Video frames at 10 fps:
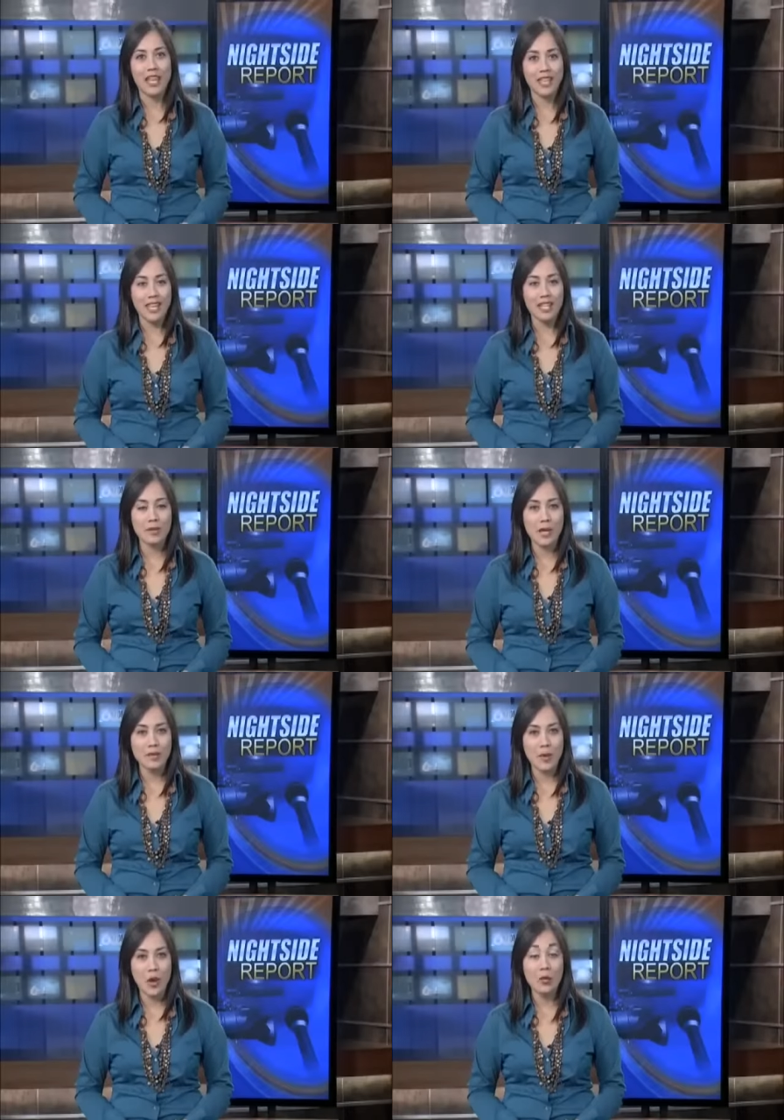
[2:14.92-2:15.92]
The
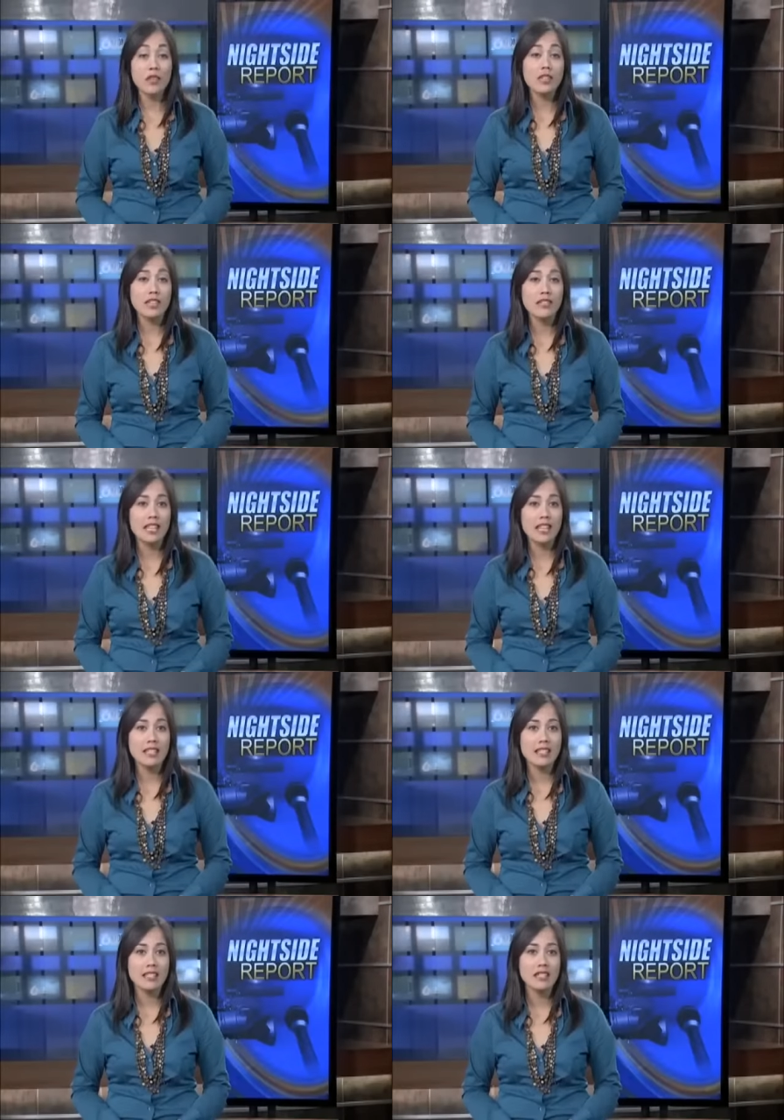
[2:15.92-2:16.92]
Exxpress Mart will sell
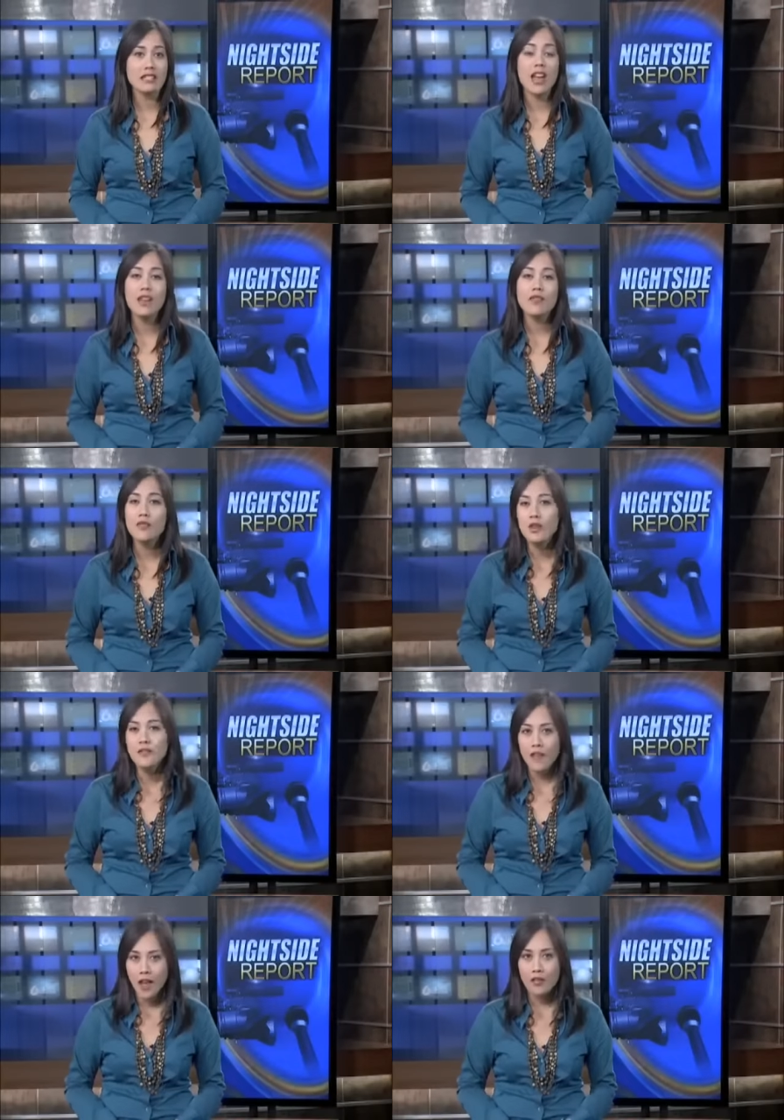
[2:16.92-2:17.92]
tickets until
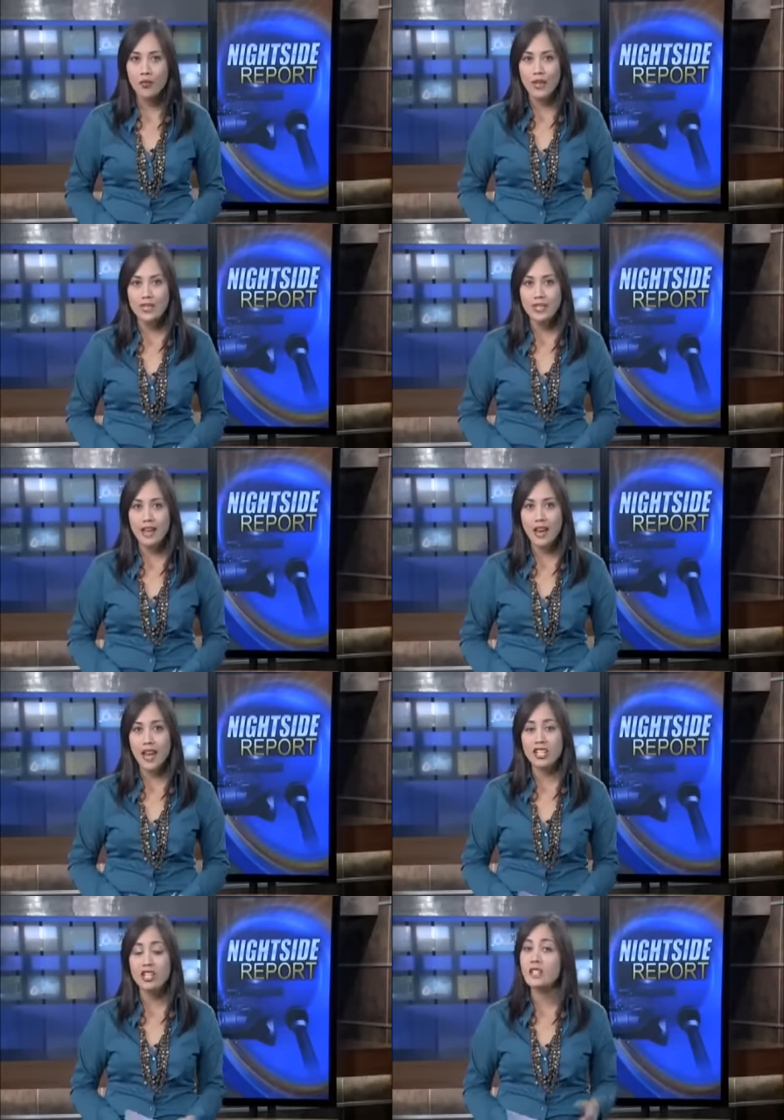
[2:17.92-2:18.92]
9:45 Wednesday
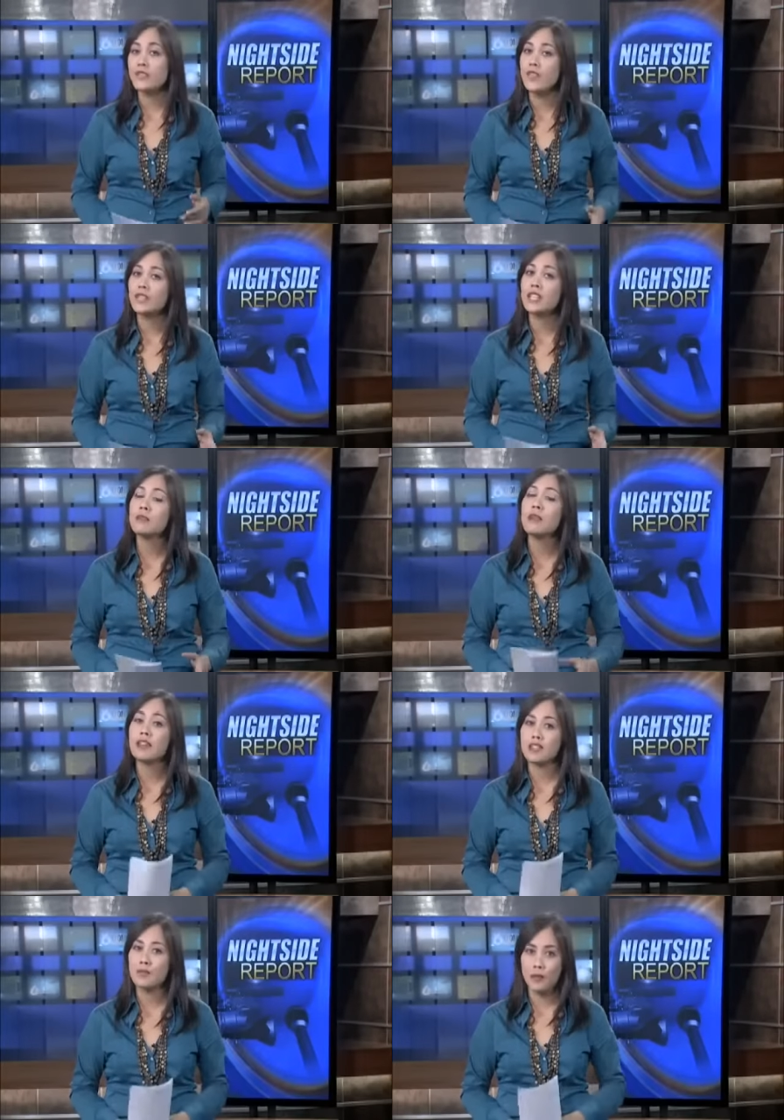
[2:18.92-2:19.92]
night, just 15
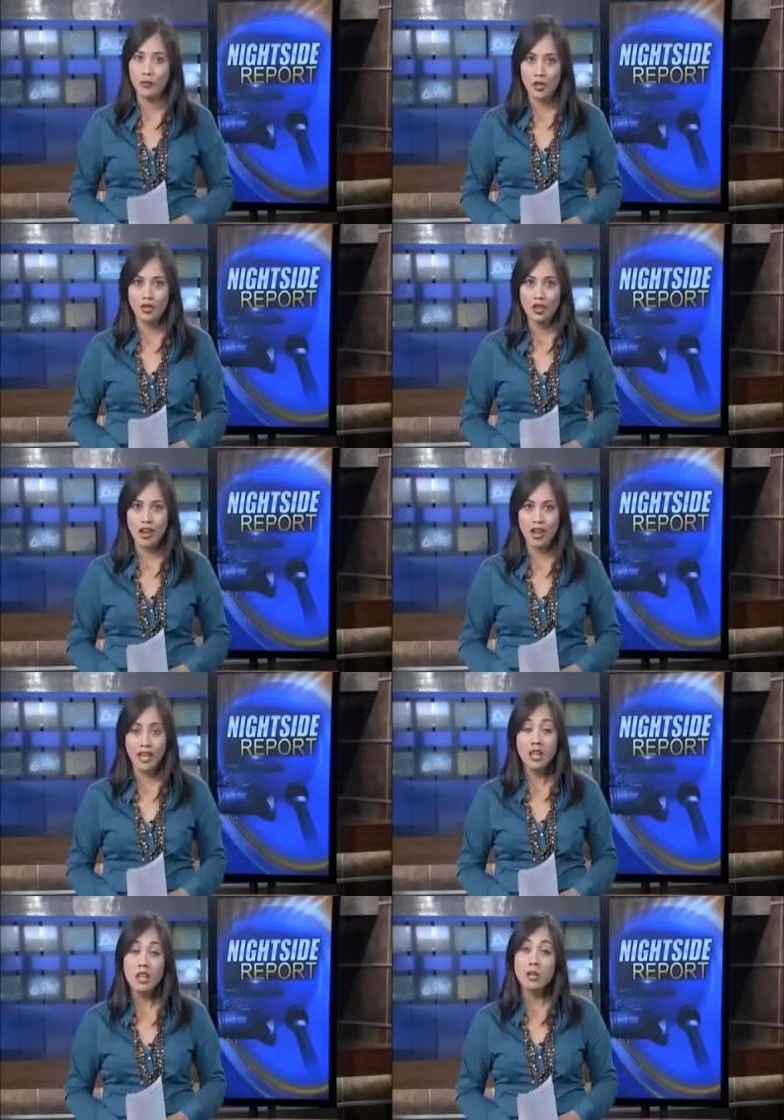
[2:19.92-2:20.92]
minutes before the drawing.